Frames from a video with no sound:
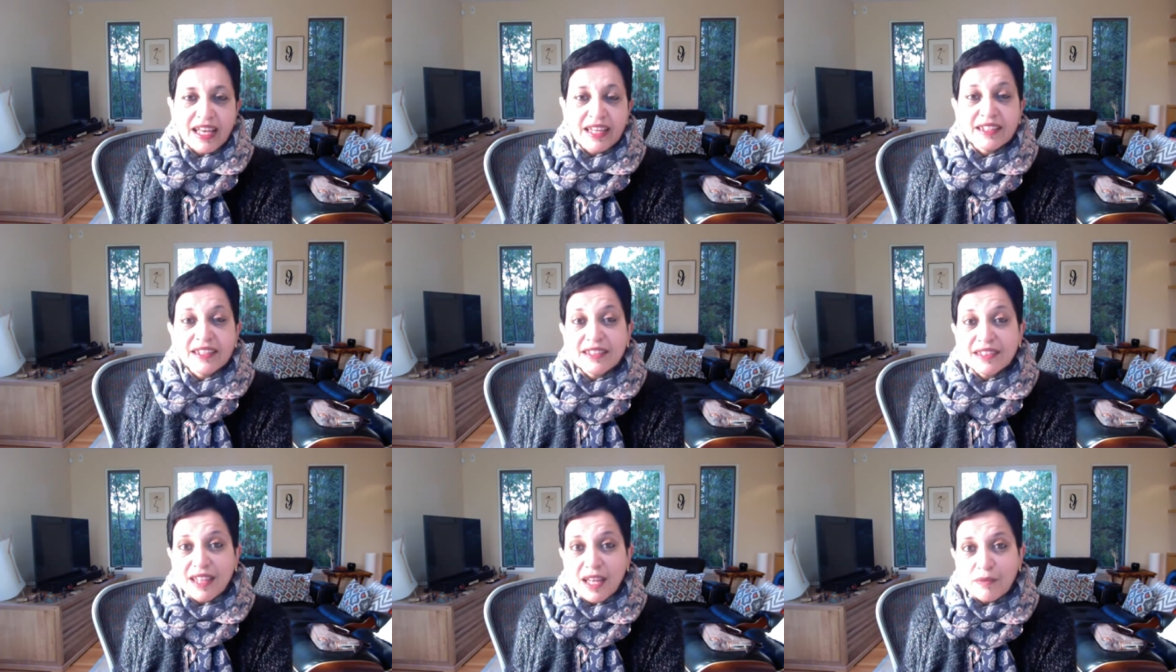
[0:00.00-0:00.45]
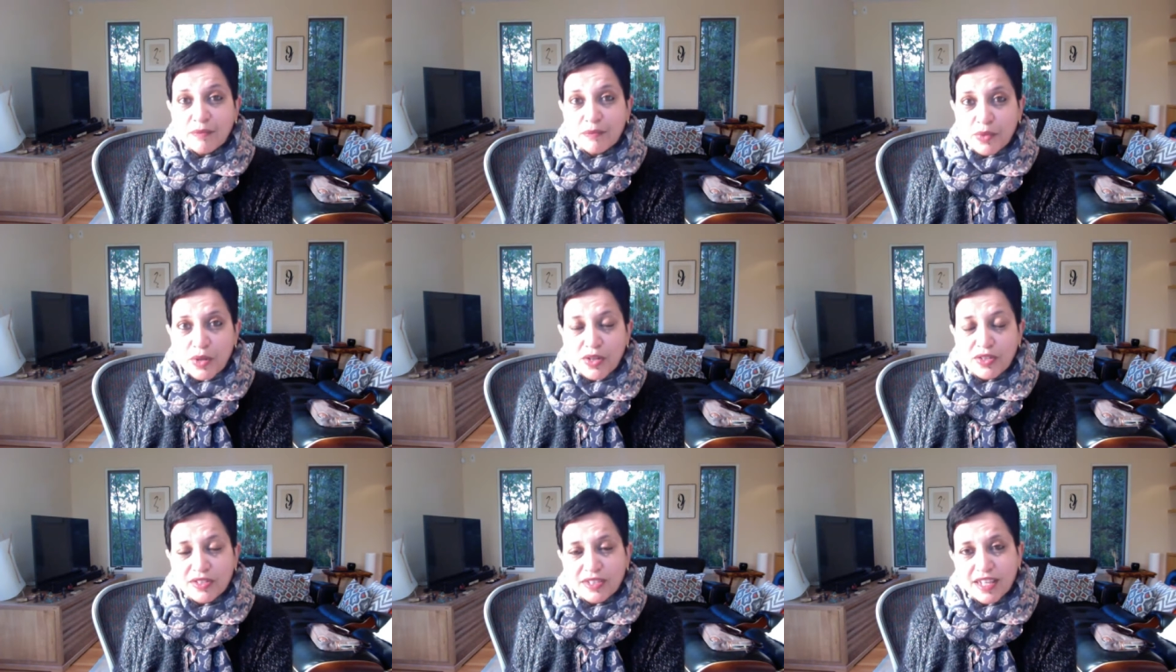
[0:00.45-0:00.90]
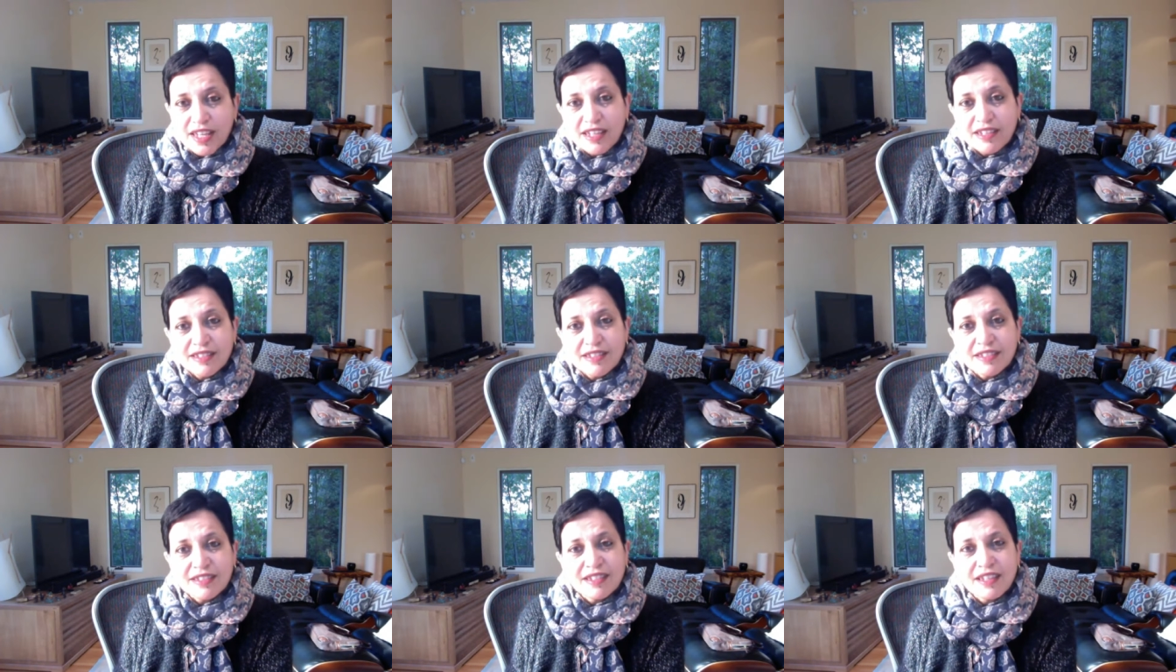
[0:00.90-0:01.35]
And in that
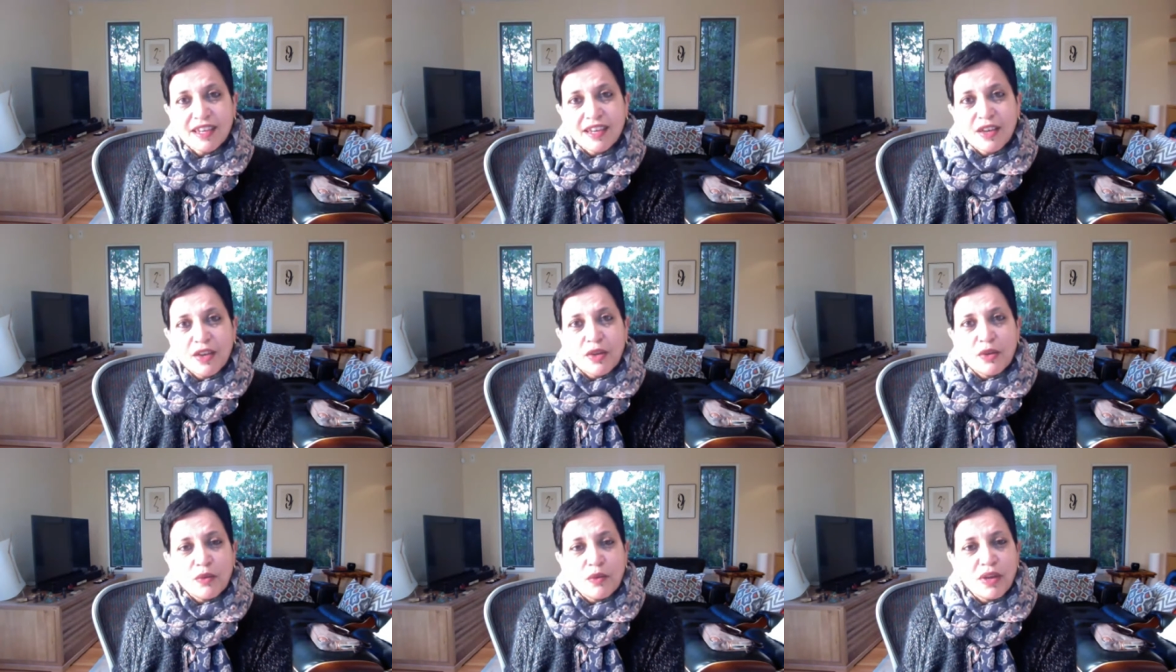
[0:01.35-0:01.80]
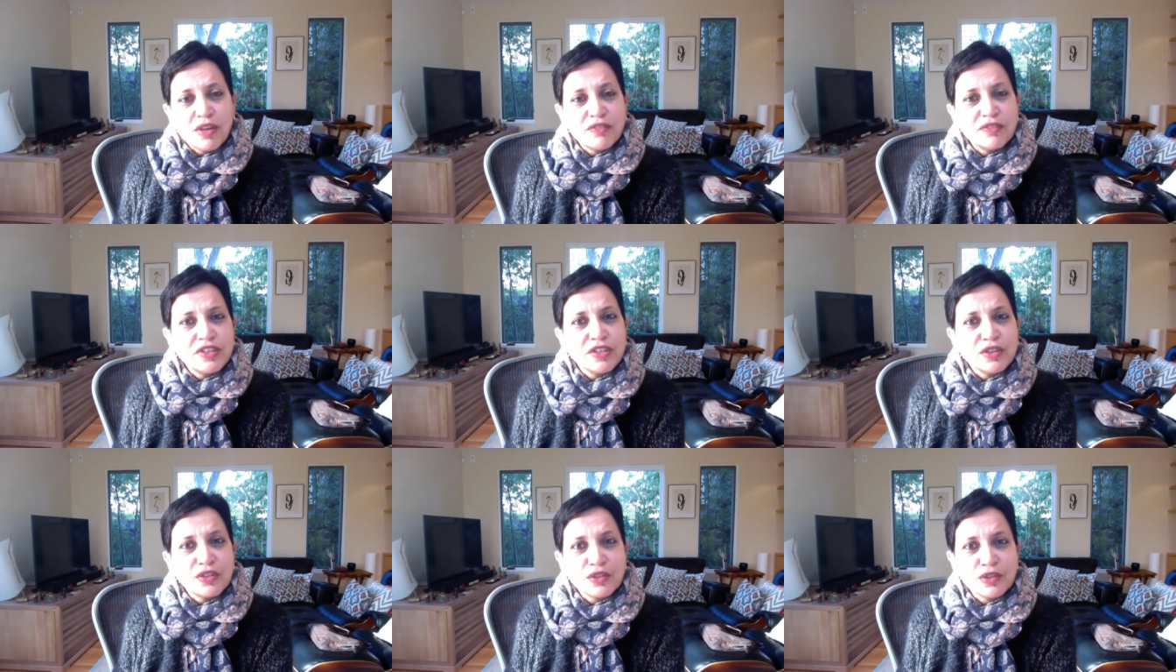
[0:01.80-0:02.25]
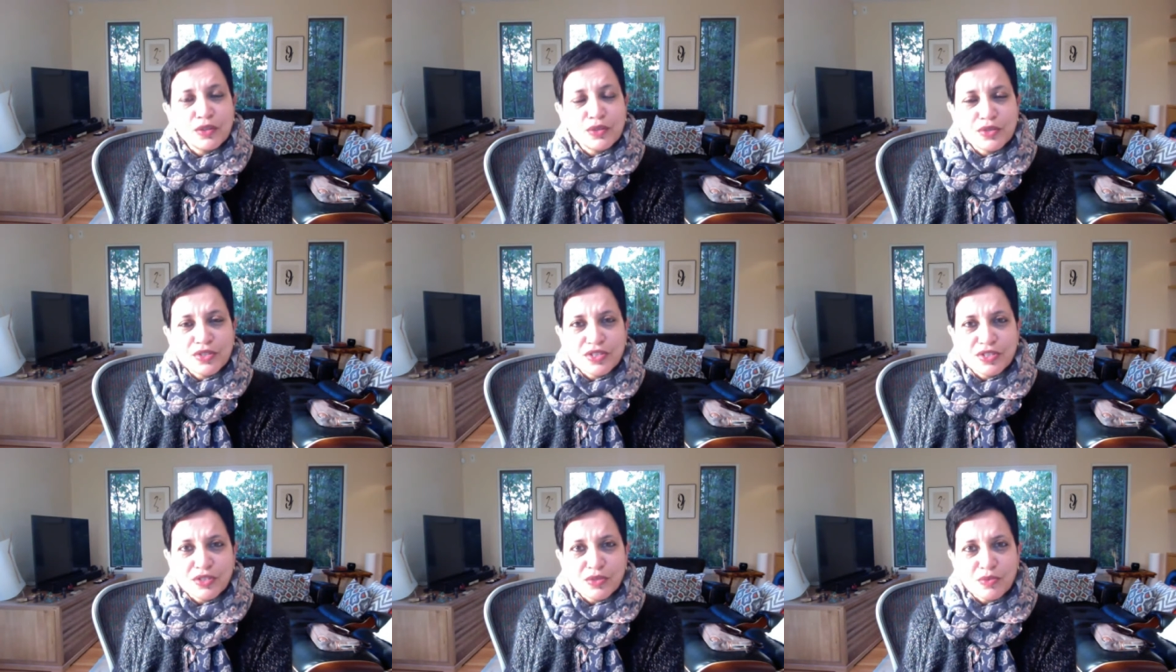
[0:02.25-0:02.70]
process, one of the
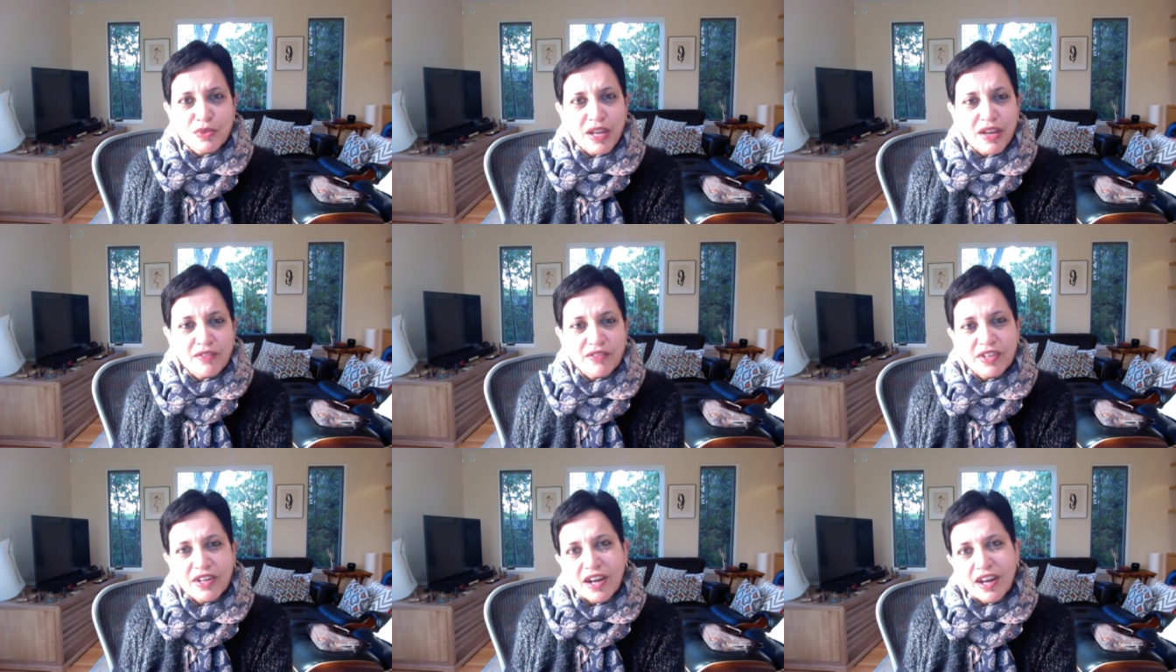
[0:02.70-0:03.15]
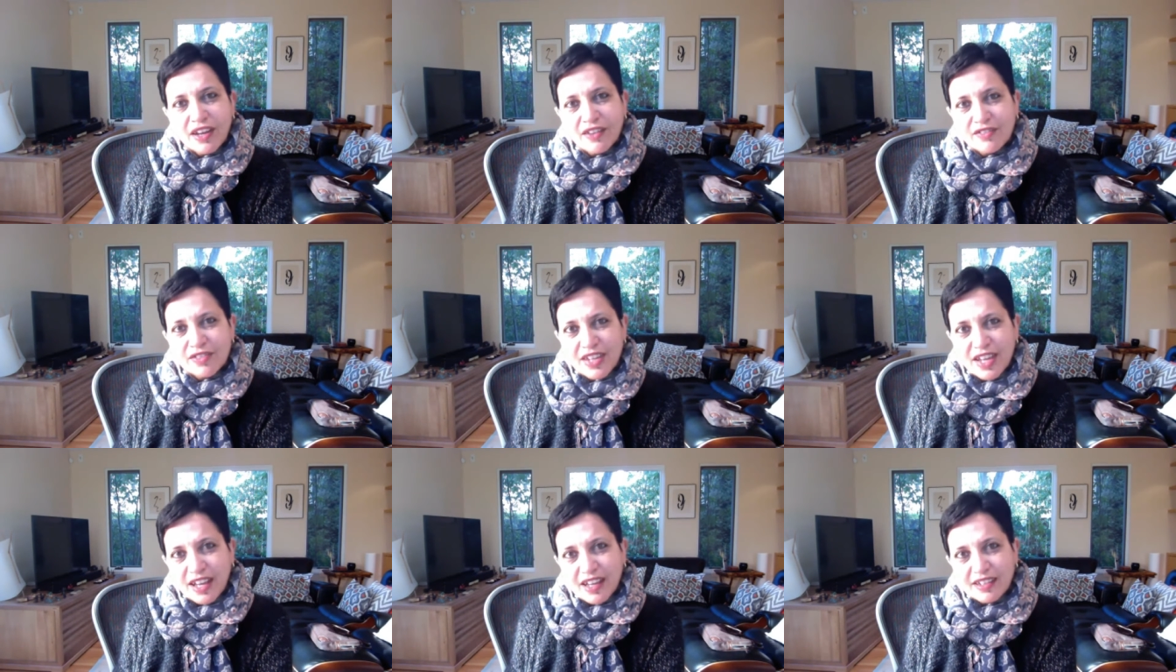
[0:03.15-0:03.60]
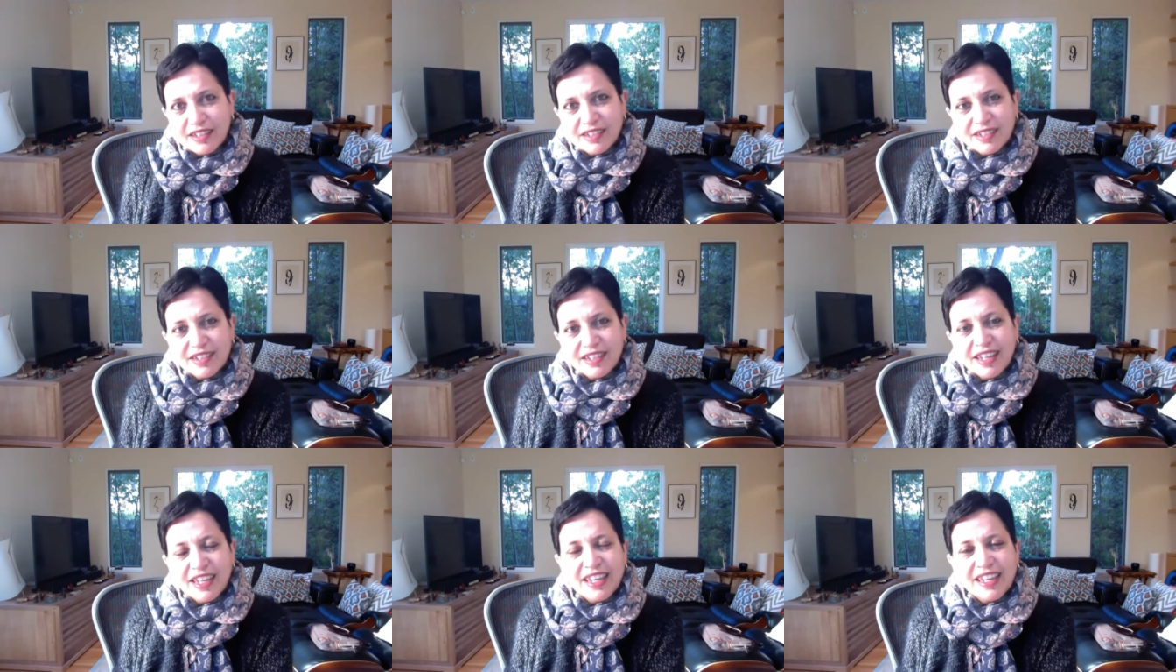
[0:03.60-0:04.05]
conclusions we have arrived at